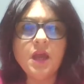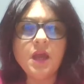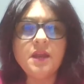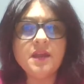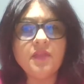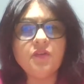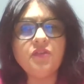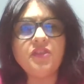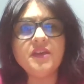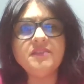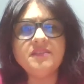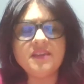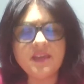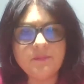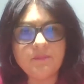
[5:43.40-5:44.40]
Another thing
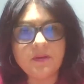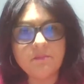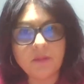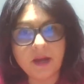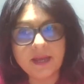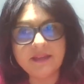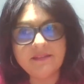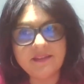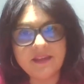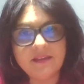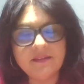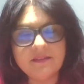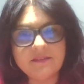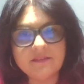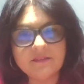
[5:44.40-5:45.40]
to keep in mind
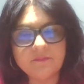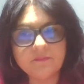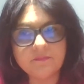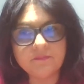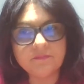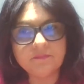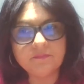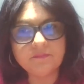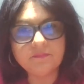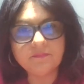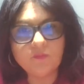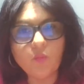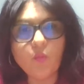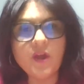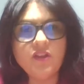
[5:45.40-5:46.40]
is,
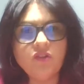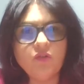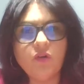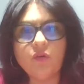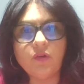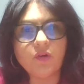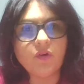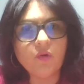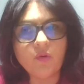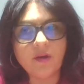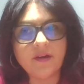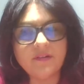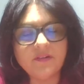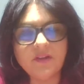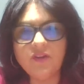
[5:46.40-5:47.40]
when you go to
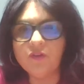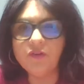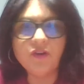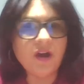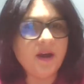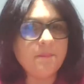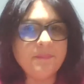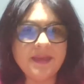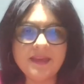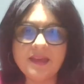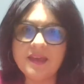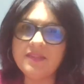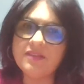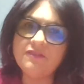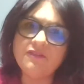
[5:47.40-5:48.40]
court, you're not
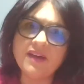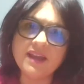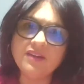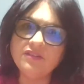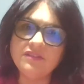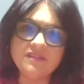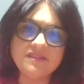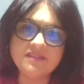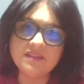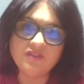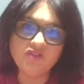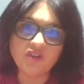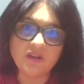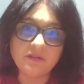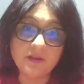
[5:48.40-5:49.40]
making the final
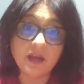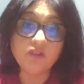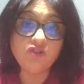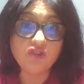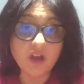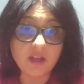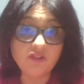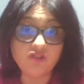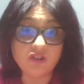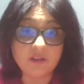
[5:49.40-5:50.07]
decision. A judge